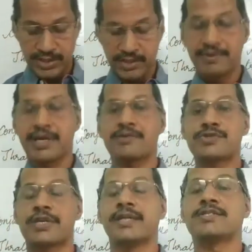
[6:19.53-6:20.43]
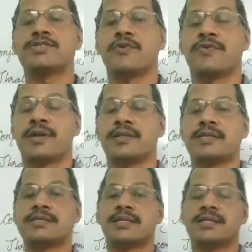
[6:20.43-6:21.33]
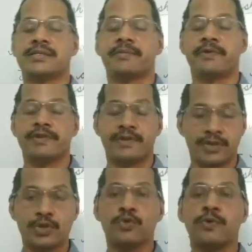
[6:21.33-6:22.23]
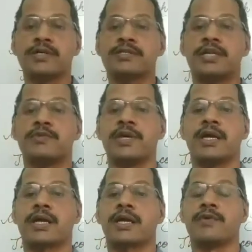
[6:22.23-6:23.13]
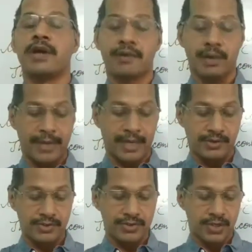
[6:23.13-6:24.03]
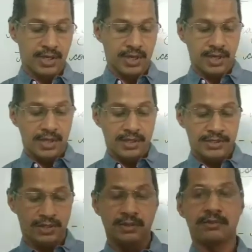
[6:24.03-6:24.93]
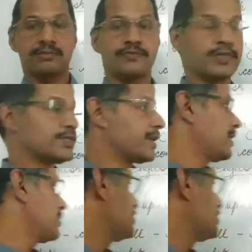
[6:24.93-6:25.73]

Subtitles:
we have seen so far. These are some of the new words that we have come across. So once again, I